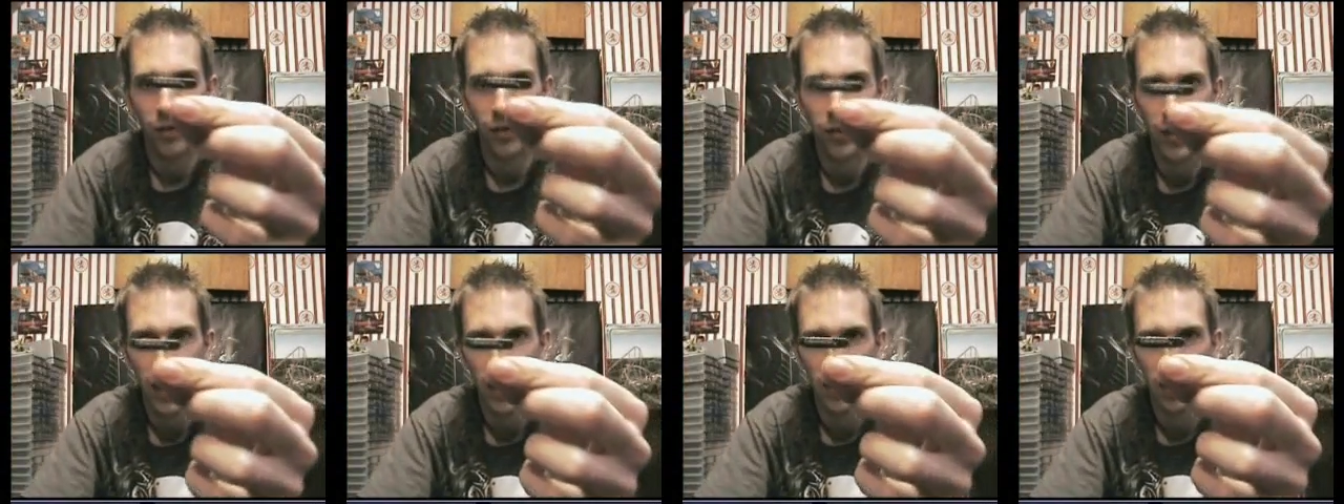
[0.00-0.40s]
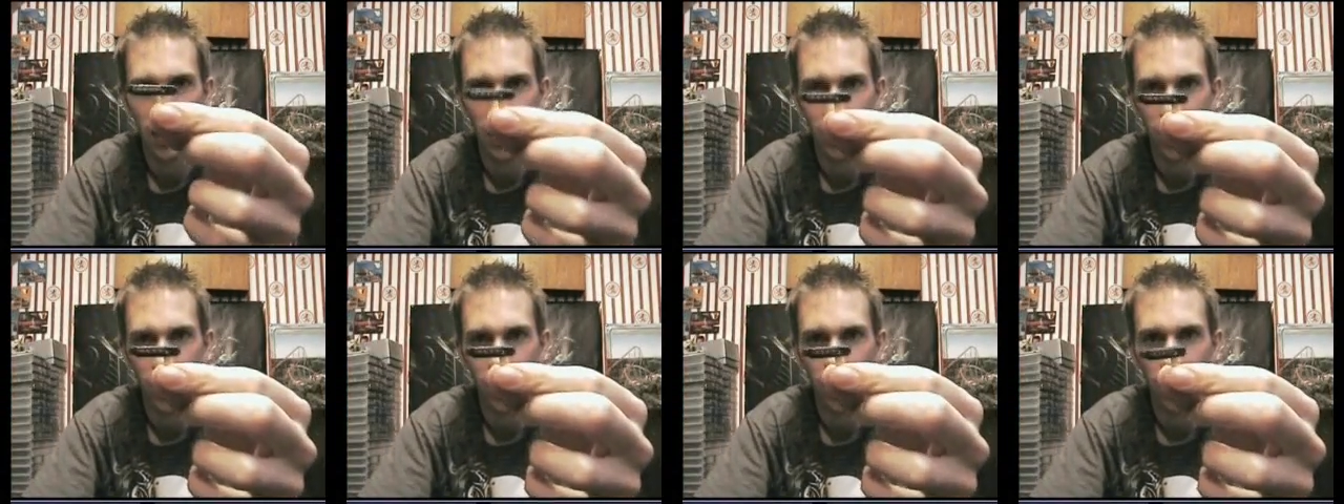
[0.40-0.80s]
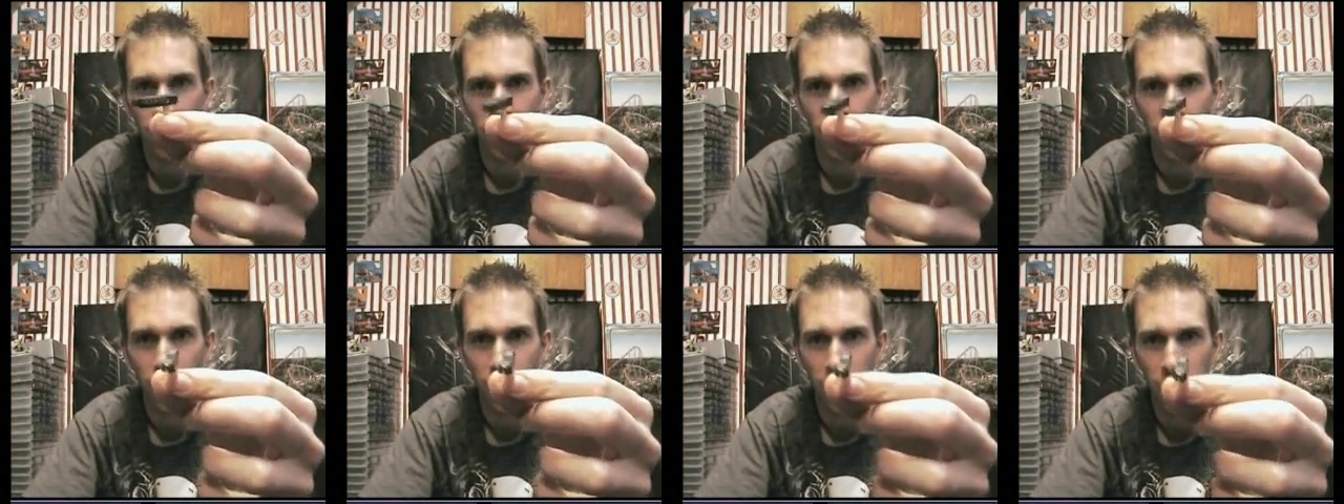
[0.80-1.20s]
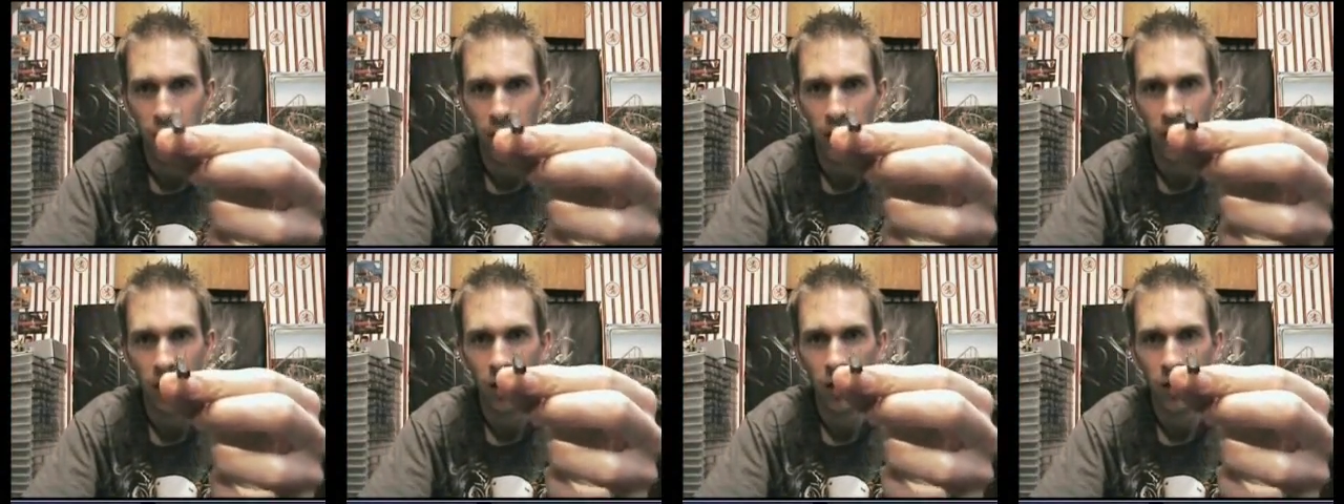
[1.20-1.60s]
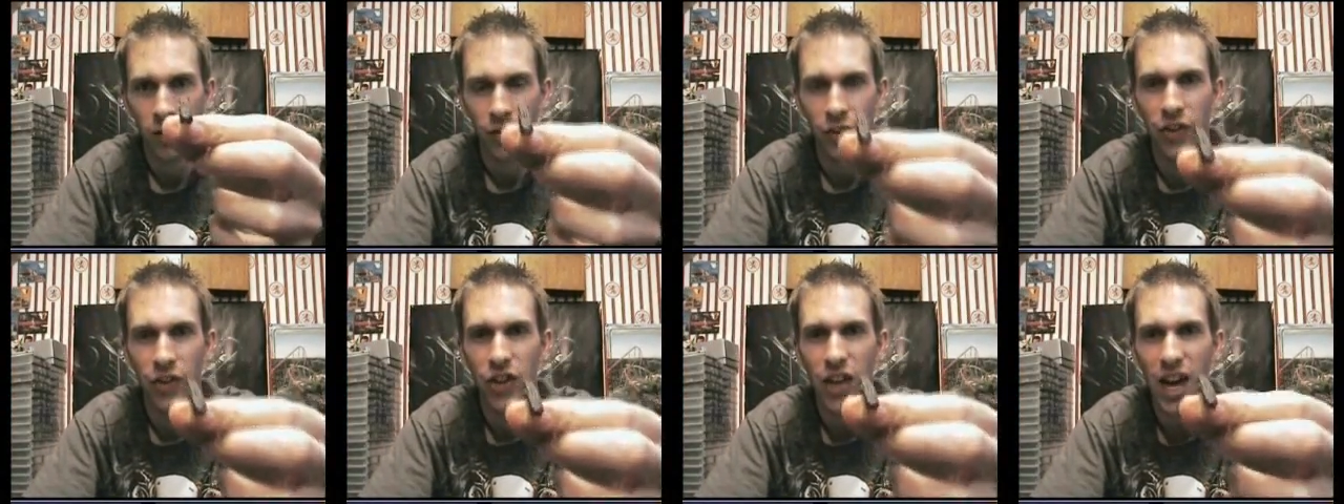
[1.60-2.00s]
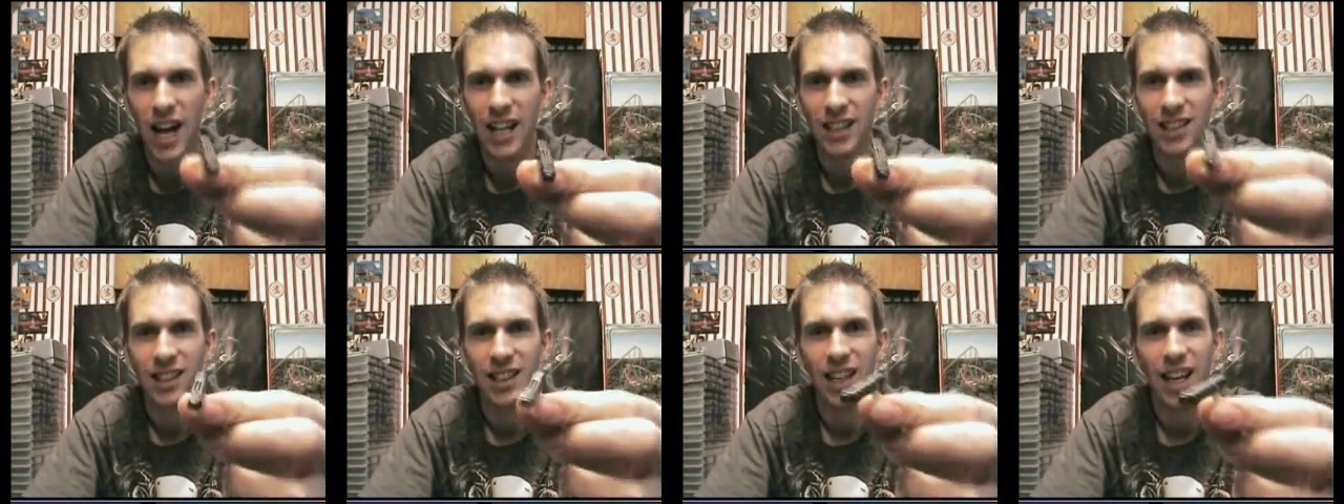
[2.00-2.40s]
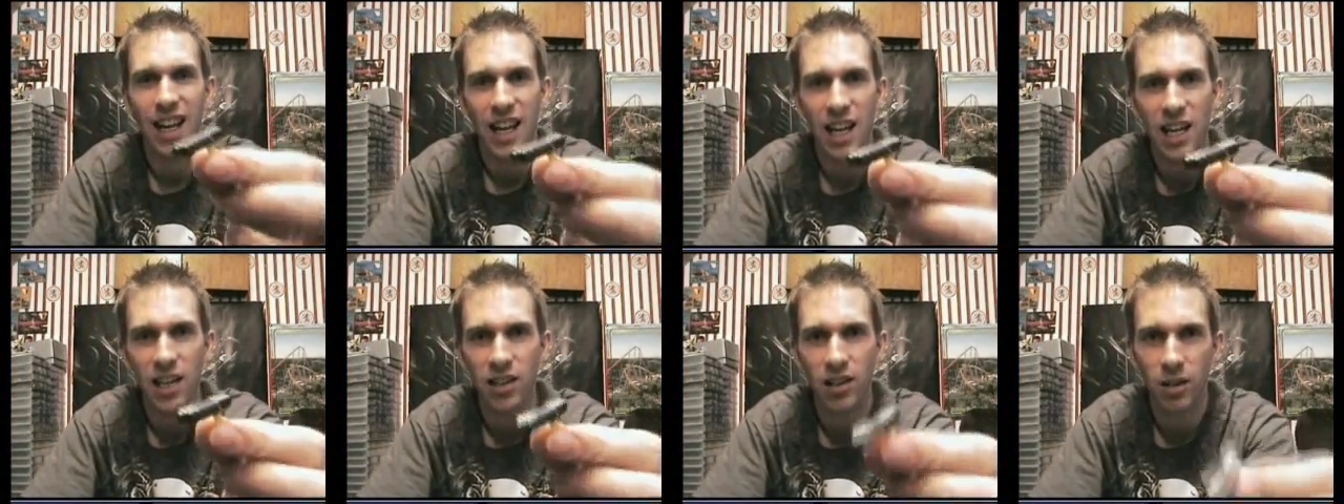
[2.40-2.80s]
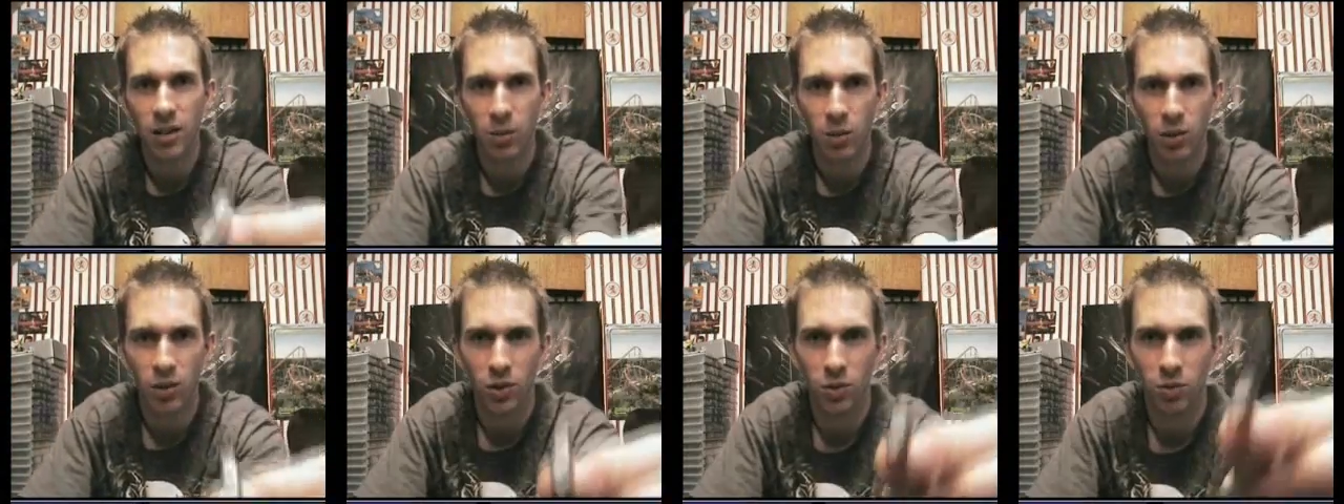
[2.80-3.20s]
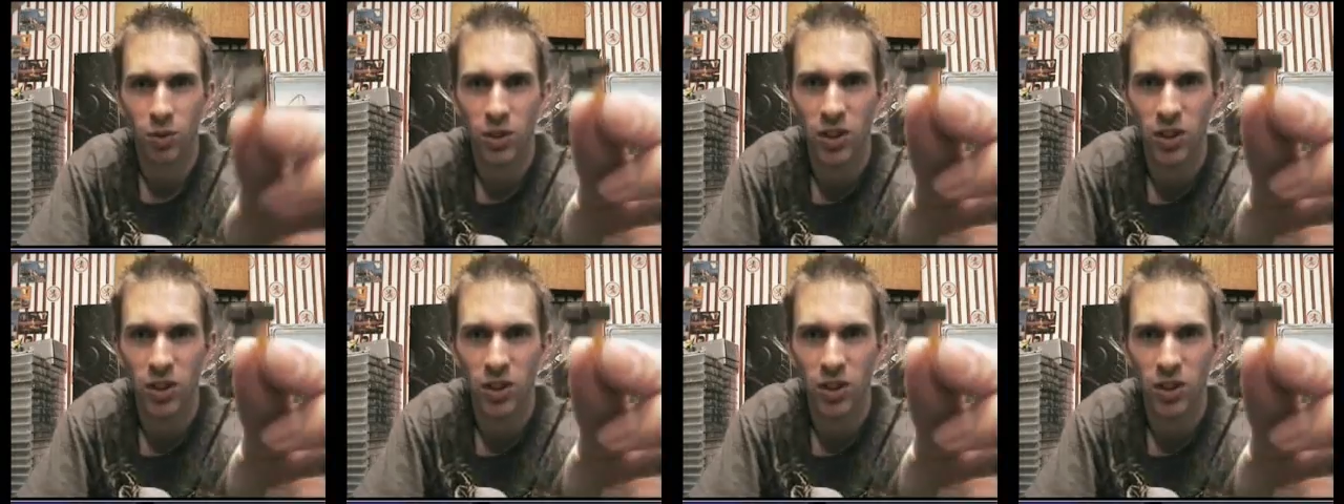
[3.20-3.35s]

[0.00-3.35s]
there's his gun. That is the most